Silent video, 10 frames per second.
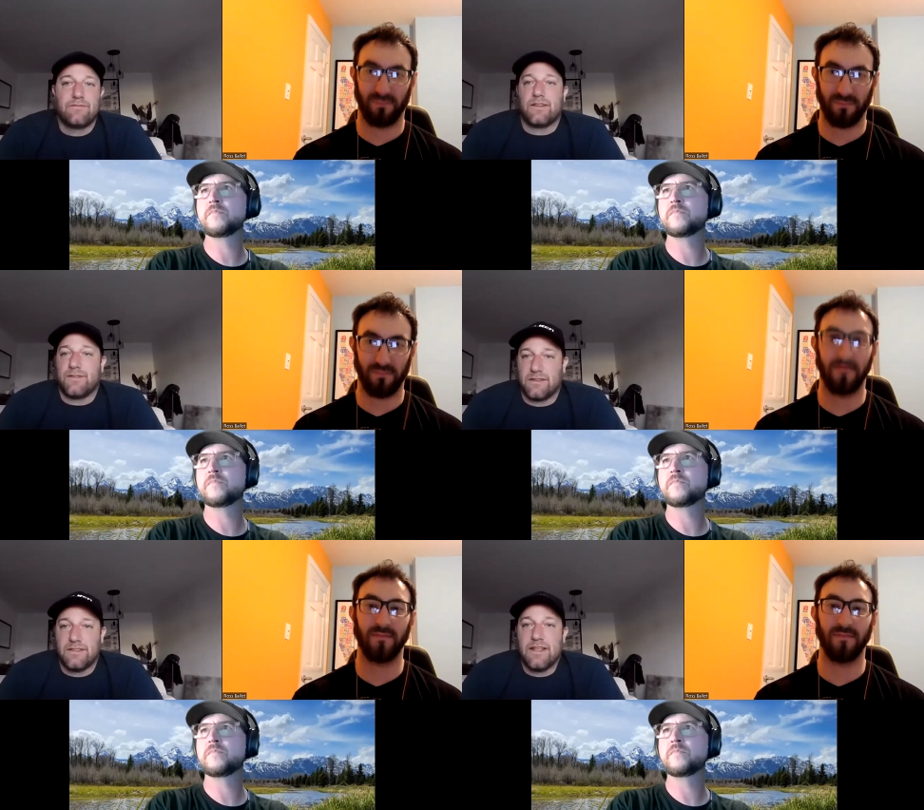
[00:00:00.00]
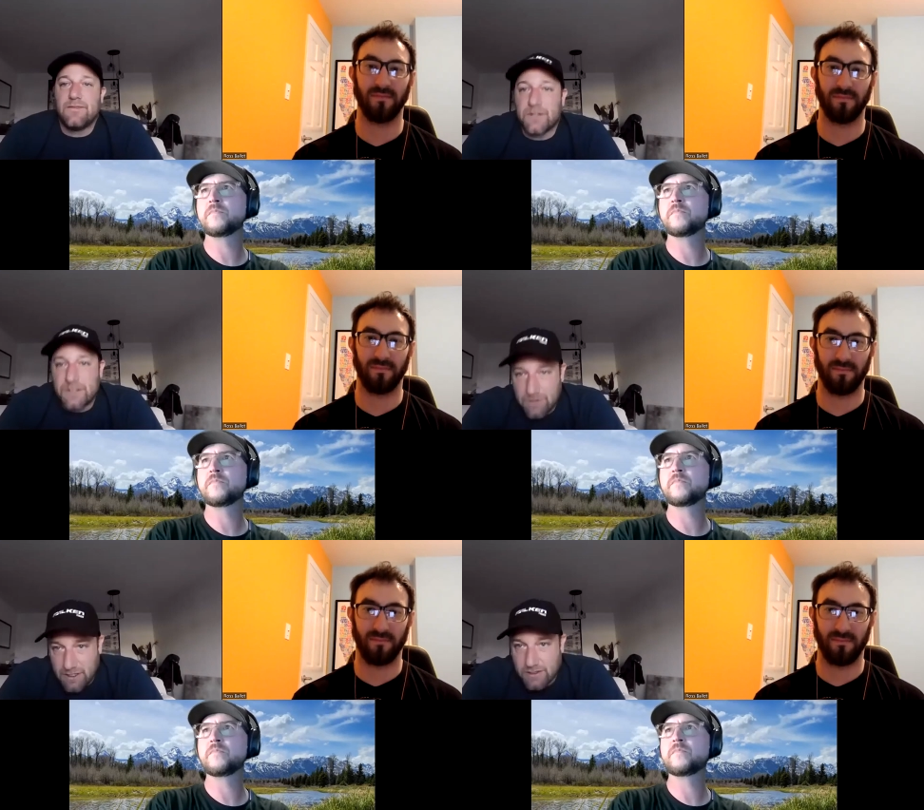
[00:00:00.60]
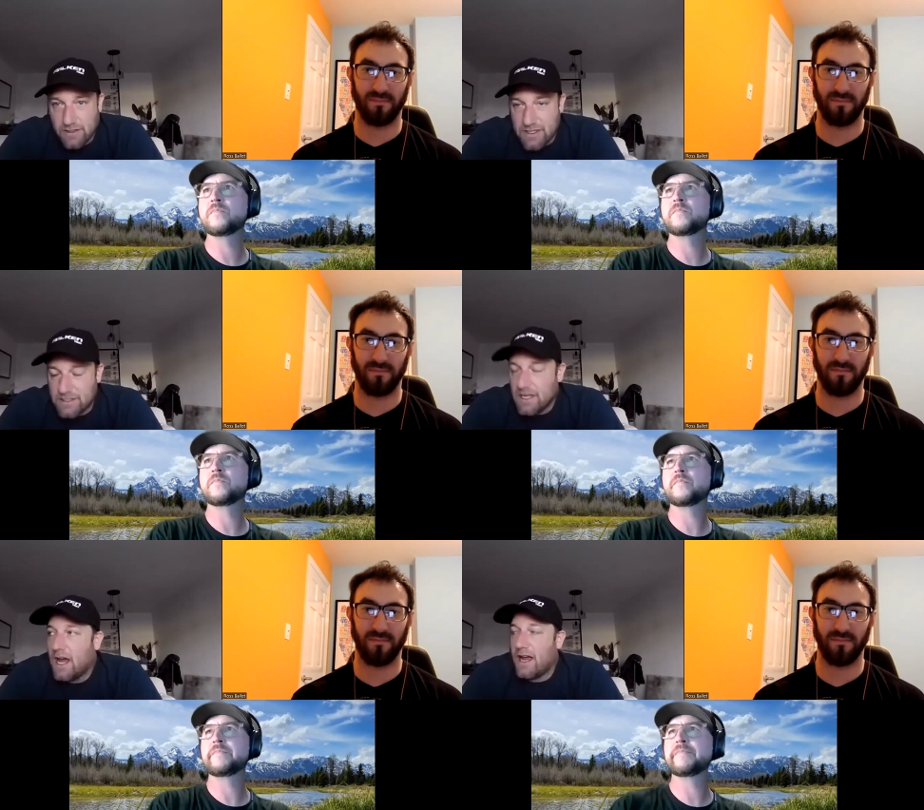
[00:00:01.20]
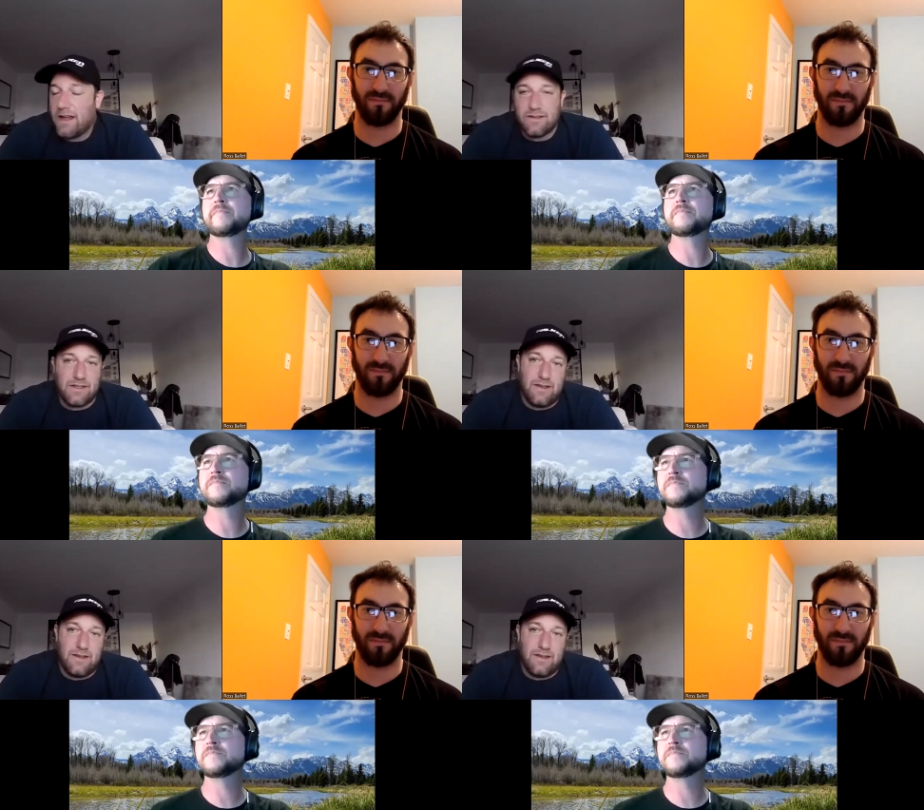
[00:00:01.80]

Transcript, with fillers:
Speaker 1: everything. Mm-hmm. The infrastructure is it's